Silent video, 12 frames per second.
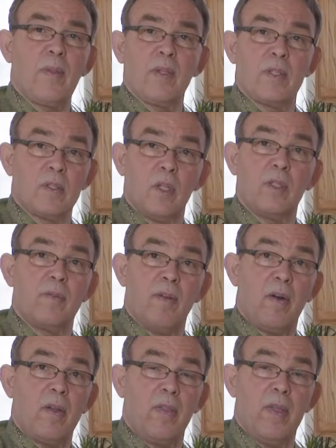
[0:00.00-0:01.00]
this is looking
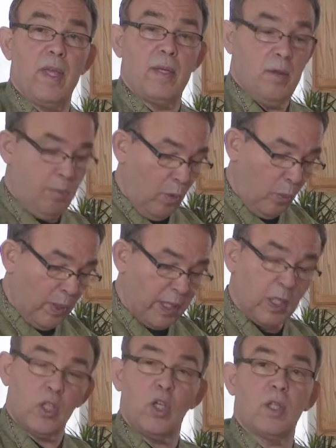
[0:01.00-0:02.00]
very thin, but we're going
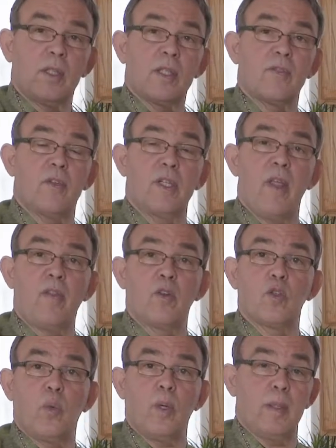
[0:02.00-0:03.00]
to cook this for another
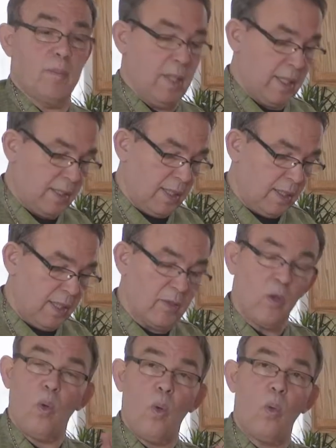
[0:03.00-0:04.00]
20 minutes and let
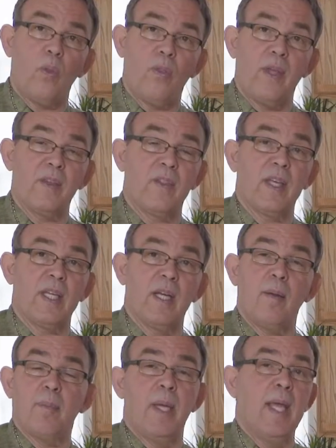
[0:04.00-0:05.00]
the whole thing thicken
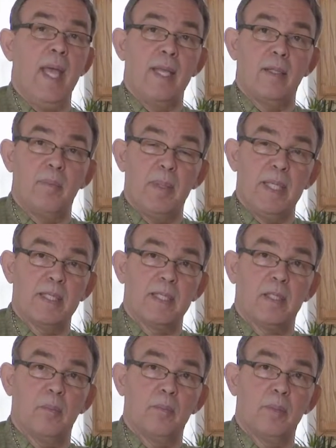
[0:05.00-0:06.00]
up and the beans
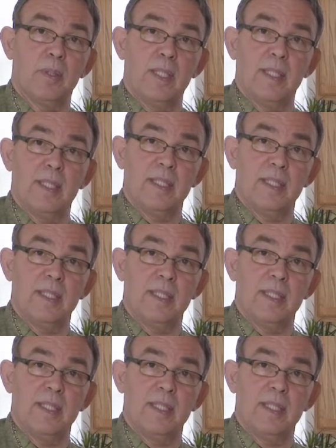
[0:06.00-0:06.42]
completely